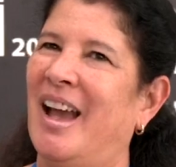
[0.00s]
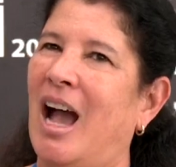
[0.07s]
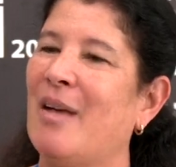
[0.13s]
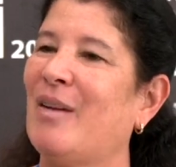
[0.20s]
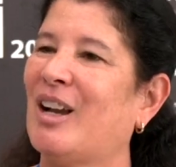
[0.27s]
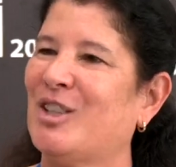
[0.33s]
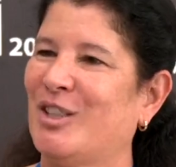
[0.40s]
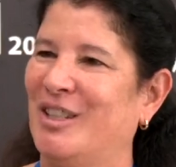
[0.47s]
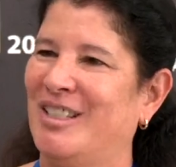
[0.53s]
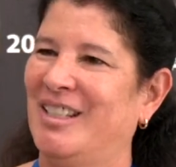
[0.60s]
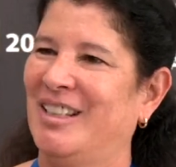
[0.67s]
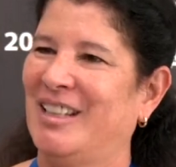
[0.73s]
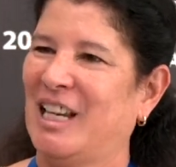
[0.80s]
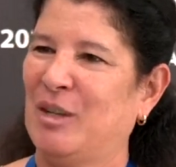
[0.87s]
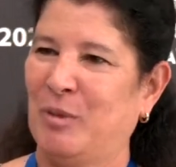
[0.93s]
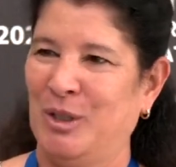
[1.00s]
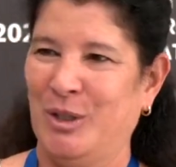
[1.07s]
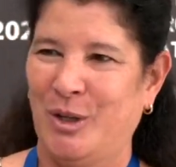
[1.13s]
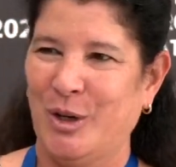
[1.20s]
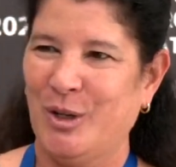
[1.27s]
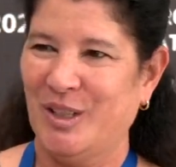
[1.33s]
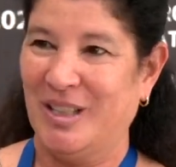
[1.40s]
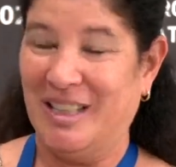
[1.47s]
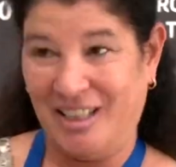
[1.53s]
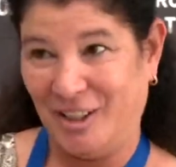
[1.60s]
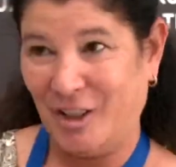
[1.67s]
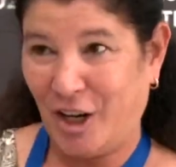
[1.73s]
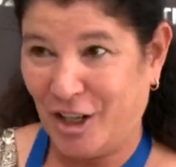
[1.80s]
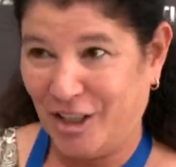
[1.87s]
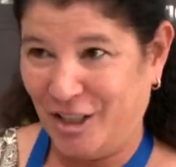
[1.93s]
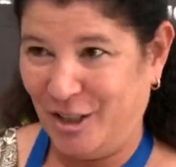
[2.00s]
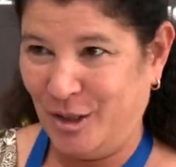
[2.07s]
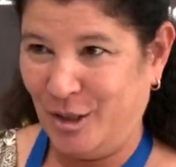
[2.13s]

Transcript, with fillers: I've actually seen that. When you go to kindergarten